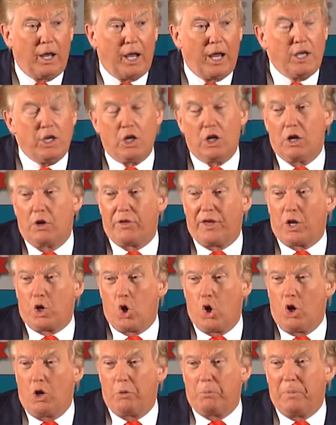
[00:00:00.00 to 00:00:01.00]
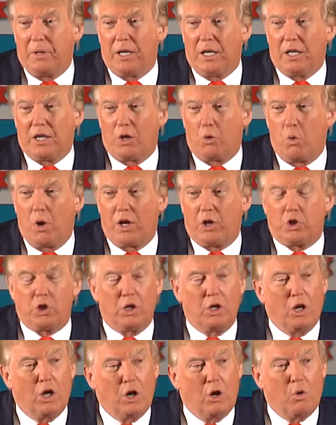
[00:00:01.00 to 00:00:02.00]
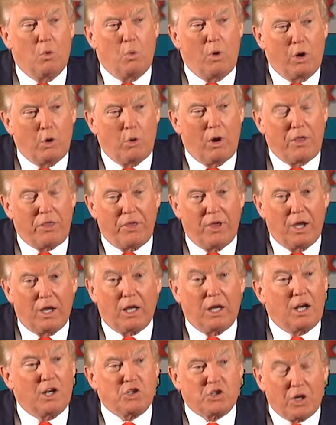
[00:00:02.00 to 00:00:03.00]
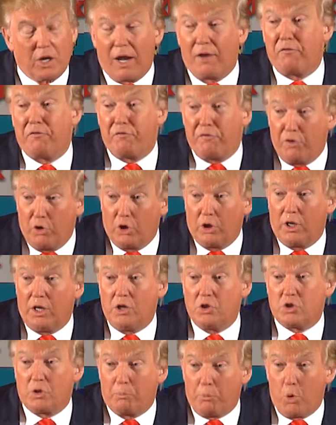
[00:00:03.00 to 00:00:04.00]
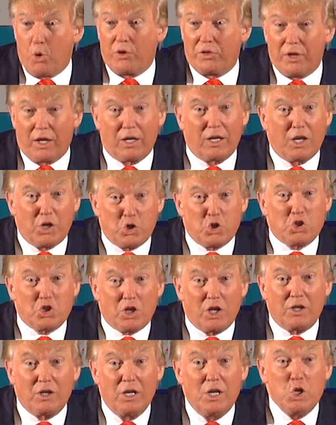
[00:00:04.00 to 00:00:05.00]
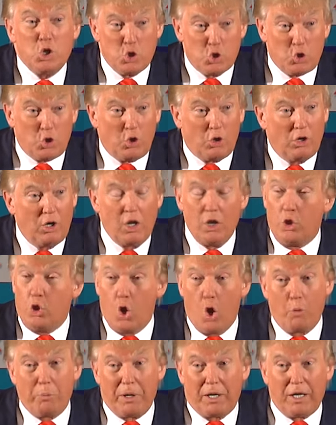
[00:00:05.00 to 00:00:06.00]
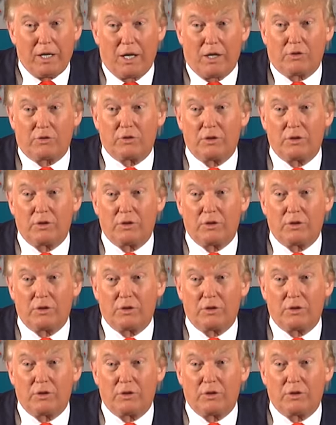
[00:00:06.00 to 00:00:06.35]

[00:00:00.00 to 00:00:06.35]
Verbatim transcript: And you know, they called me and they wanted to know what do I think, and I said I fully support that legislation. That's true. Nobody else.